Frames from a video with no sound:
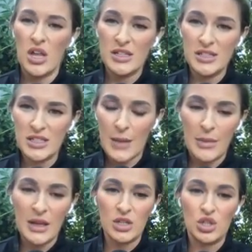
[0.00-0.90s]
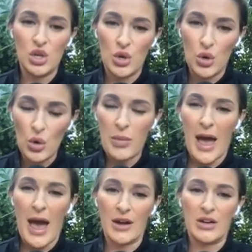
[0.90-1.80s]
stepping into new
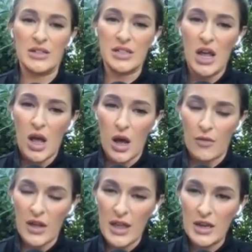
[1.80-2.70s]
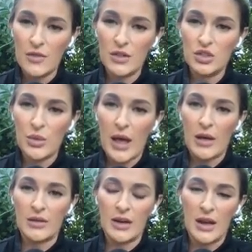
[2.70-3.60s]
patterns of
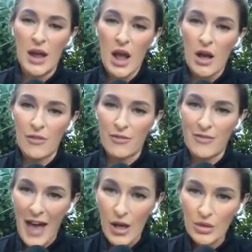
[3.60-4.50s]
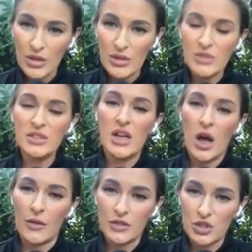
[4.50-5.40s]
individuality, of values, of